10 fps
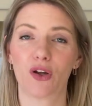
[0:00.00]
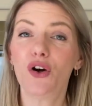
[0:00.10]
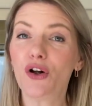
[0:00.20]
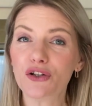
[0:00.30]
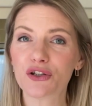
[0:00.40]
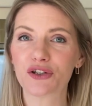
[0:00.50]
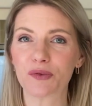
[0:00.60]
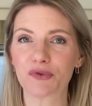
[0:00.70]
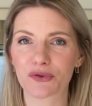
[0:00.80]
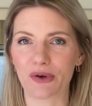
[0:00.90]
Also
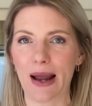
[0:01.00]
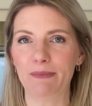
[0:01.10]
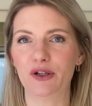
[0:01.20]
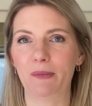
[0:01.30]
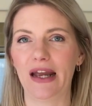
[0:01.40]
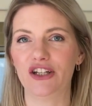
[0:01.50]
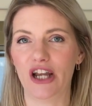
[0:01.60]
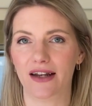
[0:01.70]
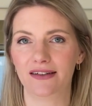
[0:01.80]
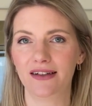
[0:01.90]
subscribe to my
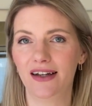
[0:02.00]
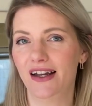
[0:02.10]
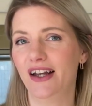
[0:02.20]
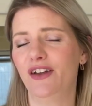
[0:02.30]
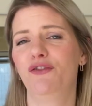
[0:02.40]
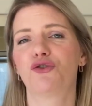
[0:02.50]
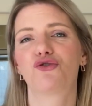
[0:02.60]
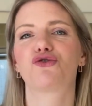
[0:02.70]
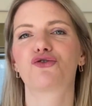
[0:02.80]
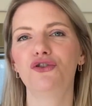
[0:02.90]
channel if you're
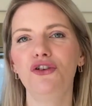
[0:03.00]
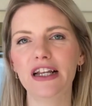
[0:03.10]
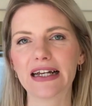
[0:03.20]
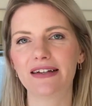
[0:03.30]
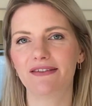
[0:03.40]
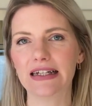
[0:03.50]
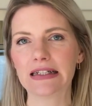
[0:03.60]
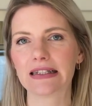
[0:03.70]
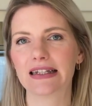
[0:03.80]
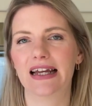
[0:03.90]
truly
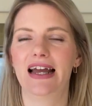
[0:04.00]
convinced